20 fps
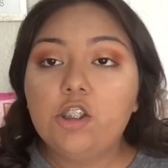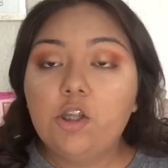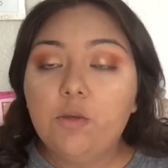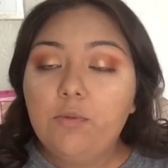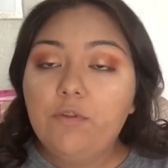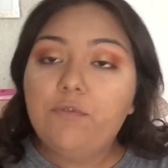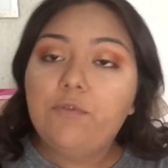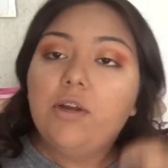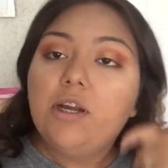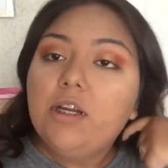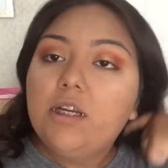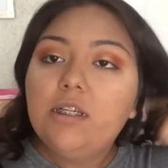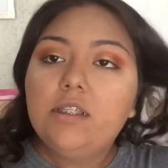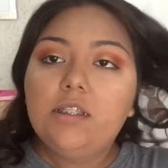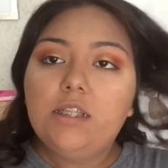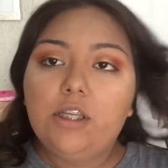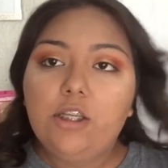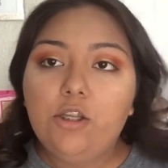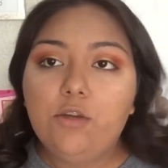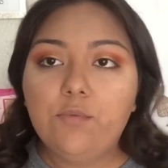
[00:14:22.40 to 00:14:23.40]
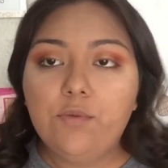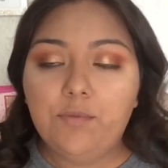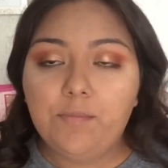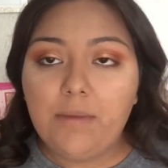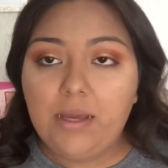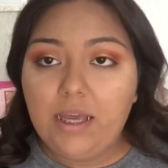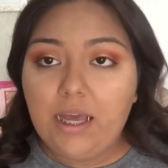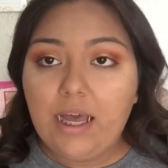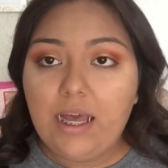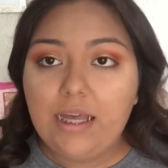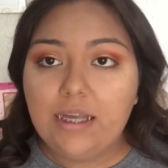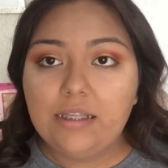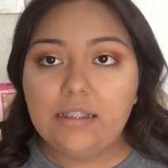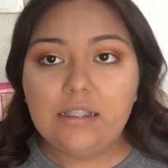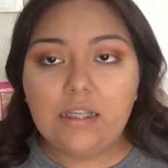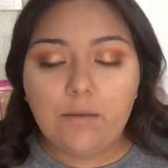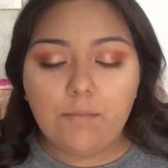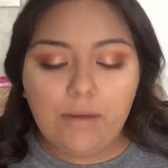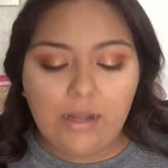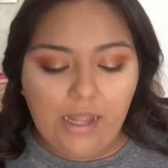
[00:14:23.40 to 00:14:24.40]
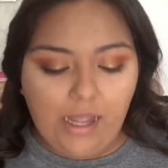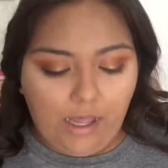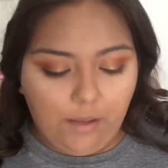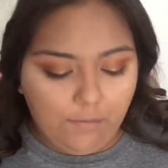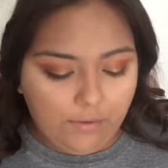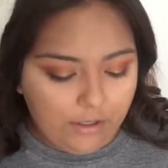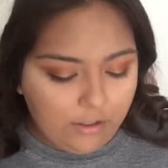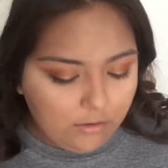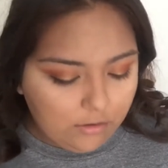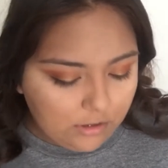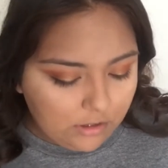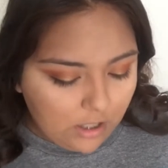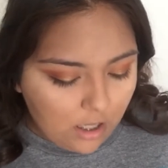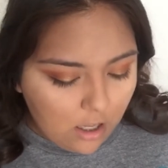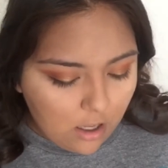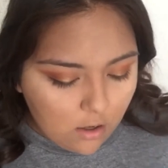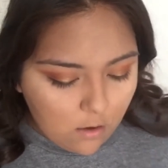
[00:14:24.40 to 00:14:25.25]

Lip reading: So before I continue with my eyes and my eyebrows,